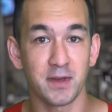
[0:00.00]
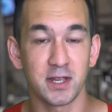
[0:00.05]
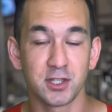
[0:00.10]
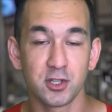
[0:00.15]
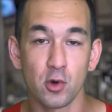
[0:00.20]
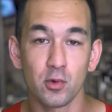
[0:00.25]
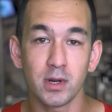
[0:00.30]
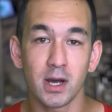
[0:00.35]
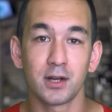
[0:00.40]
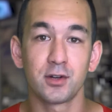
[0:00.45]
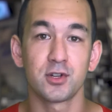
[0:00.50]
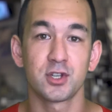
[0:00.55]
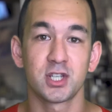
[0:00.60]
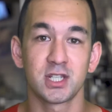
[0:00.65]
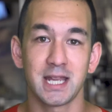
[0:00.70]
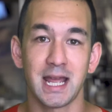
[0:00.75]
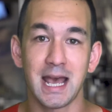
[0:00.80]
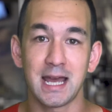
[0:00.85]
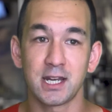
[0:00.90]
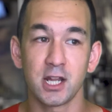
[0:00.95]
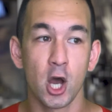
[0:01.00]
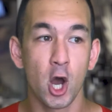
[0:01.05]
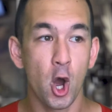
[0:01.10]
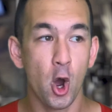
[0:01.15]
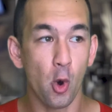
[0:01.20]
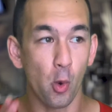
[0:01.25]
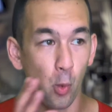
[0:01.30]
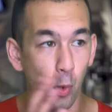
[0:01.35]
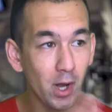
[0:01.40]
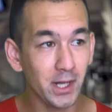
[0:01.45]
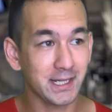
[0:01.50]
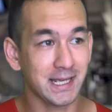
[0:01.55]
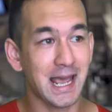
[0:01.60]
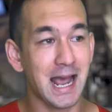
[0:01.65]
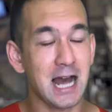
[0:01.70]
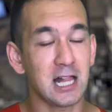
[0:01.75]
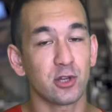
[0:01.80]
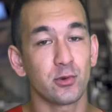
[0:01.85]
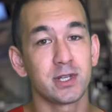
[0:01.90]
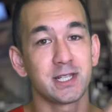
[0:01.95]
They don't understand what
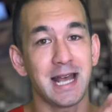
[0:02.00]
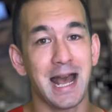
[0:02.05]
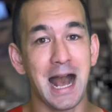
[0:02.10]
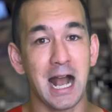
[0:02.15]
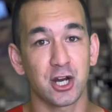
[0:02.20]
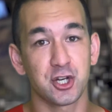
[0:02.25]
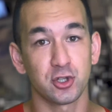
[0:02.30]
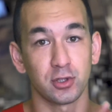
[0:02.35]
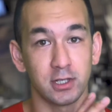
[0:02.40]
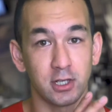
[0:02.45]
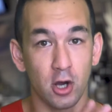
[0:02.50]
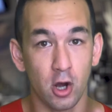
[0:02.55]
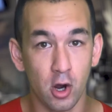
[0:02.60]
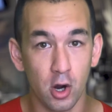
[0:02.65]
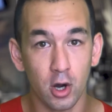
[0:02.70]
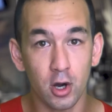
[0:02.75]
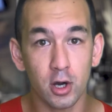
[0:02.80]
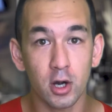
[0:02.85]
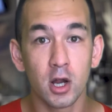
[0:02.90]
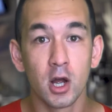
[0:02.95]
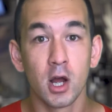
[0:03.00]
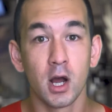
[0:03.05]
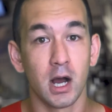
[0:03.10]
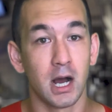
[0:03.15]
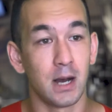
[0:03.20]
calories actually are,